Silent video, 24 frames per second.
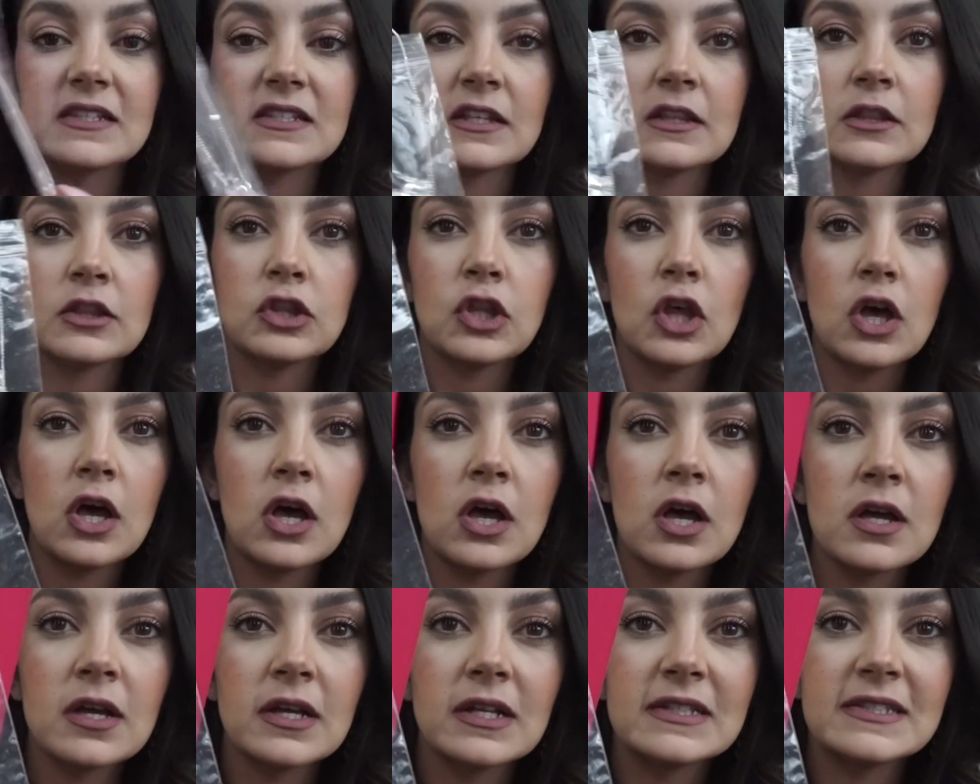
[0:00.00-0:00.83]
It's a
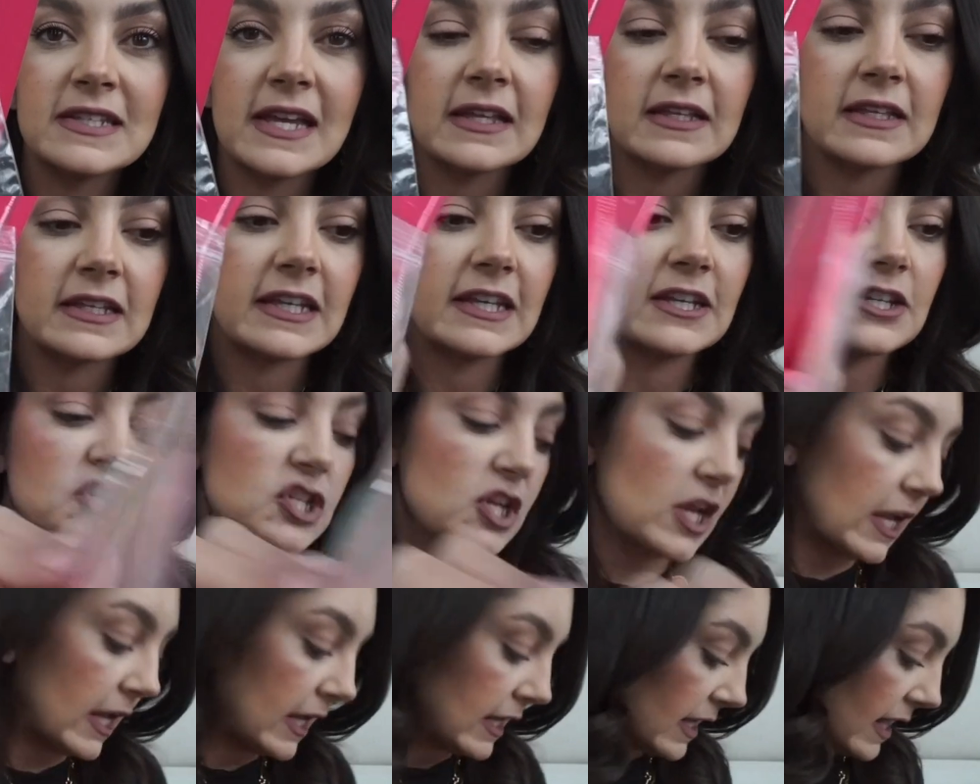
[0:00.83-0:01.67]
long, delicate
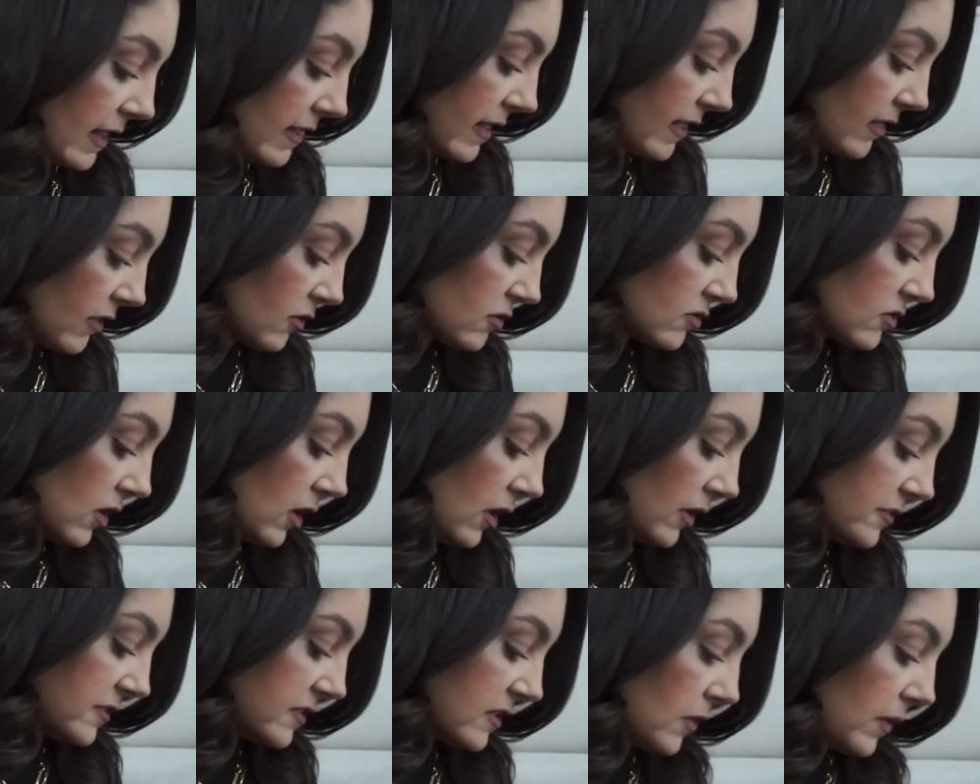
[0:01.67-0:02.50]
chain, and then there's
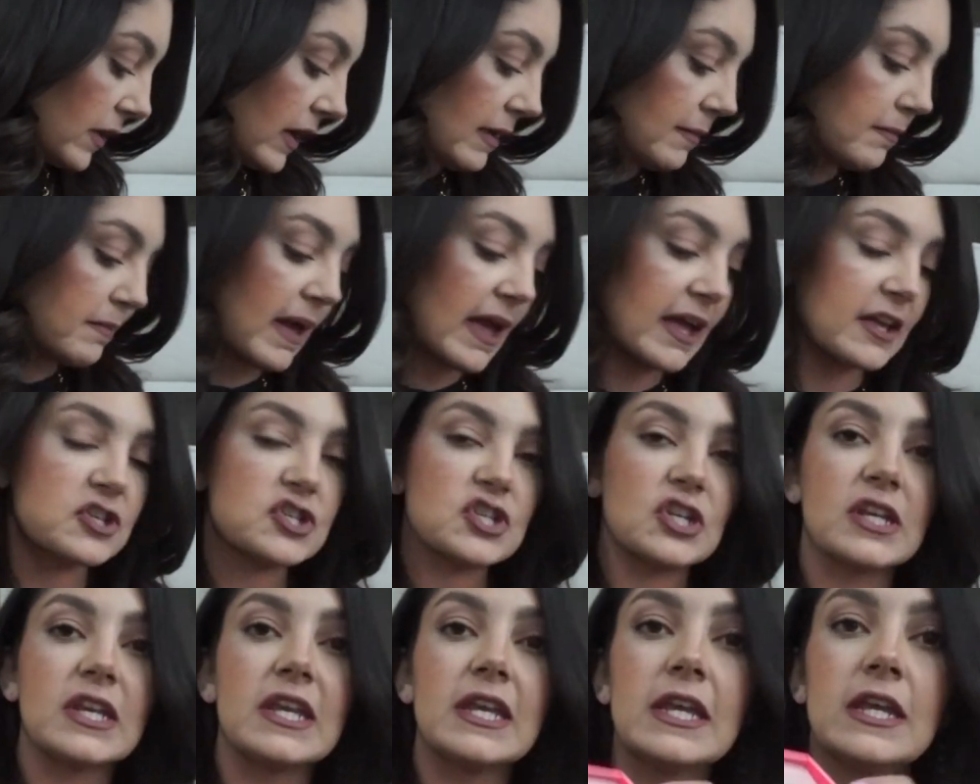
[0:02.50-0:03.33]
also a
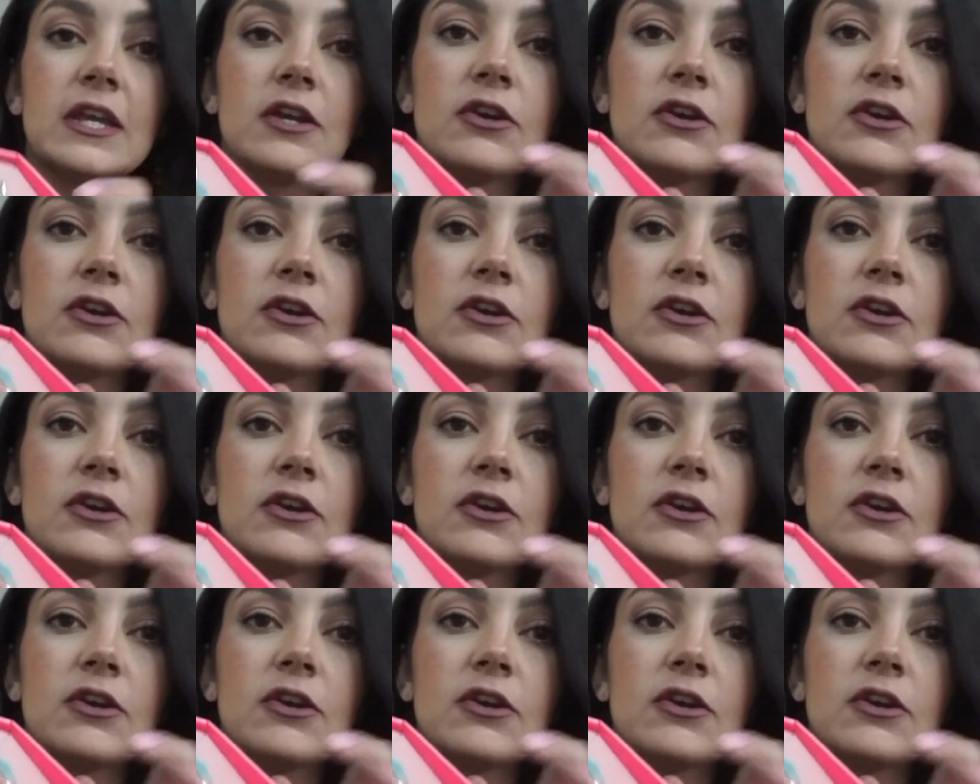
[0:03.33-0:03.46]
matching